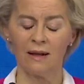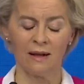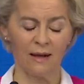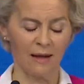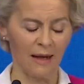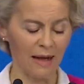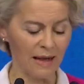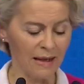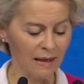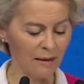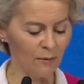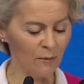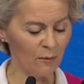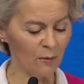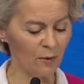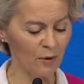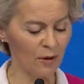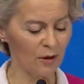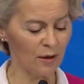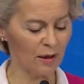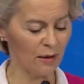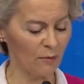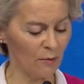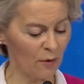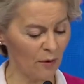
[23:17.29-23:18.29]
I am
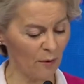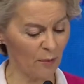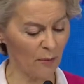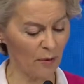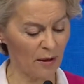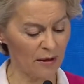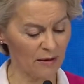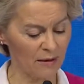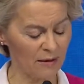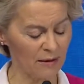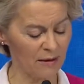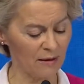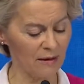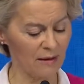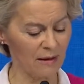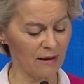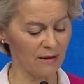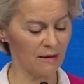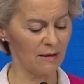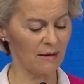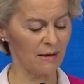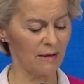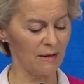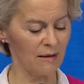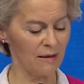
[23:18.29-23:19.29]
working with President
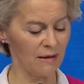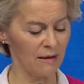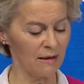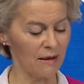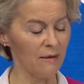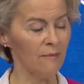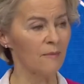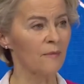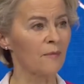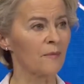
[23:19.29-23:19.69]
al-Sisi